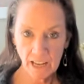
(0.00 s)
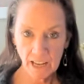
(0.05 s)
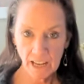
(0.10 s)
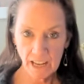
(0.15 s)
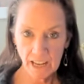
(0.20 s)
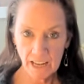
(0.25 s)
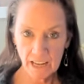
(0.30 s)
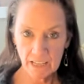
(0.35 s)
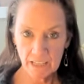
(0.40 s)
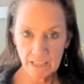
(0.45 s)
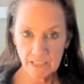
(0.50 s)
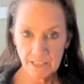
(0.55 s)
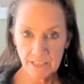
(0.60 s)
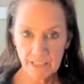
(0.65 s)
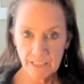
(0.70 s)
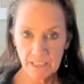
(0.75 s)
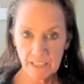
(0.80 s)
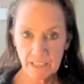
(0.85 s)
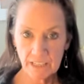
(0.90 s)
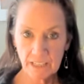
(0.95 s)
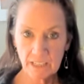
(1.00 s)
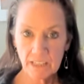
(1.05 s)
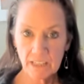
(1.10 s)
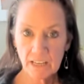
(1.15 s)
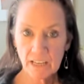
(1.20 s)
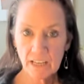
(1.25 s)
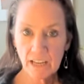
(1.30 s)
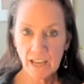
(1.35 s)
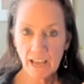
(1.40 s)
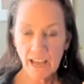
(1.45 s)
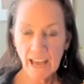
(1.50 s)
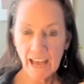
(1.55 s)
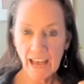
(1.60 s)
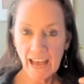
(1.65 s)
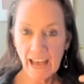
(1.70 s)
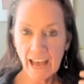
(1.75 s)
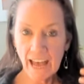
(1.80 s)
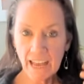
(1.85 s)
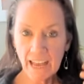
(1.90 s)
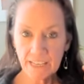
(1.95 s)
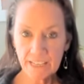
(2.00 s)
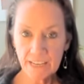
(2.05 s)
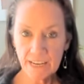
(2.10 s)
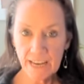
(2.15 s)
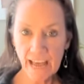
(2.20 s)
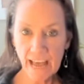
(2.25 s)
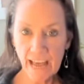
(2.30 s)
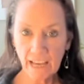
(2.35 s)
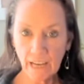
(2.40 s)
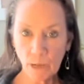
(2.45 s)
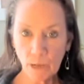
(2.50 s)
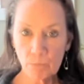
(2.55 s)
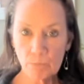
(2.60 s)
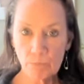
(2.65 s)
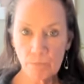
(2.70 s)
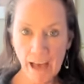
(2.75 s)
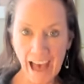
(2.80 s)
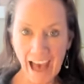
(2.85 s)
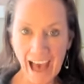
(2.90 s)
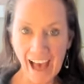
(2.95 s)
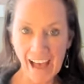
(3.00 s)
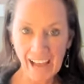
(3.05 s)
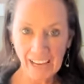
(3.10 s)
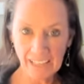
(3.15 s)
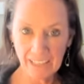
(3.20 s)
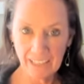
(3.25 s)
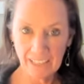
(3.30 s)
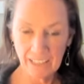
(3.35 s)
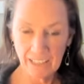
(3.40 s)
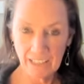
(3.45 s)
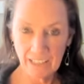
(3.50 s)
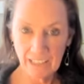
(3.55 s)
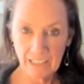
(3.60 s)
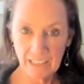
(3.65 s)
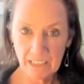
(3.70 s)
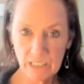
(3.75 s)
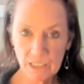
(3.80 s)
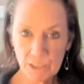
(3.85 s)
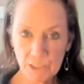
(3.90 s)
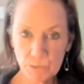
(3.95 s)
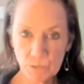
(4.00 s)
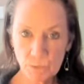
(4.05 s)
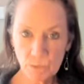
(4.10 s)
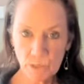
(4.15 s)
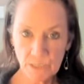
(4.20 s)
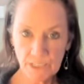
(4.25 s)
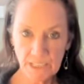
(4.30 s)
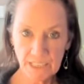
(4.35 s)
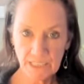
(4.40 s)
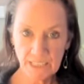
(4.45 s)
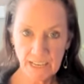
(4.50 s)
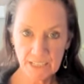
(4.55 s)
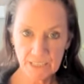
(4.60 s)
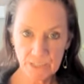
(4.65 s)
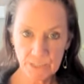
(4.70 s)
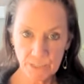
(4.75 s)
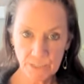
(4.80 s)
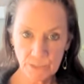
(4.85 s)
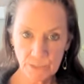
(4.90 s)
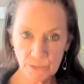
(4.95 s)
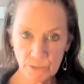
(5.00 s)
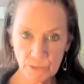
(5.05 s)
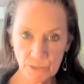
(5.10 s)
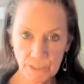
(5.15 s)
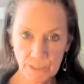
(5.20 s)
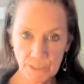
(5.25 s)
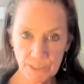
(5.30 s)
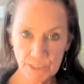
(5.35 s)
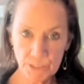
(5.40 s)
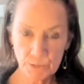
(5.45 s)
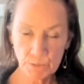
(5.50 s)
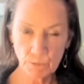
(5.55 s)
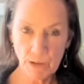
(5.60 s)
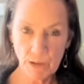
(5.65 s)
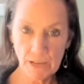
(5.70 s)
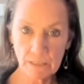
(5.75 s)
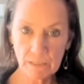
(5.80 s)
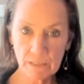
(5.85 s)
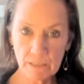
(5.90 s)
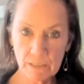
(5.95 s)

And the head, neck, back is working as a unit as well.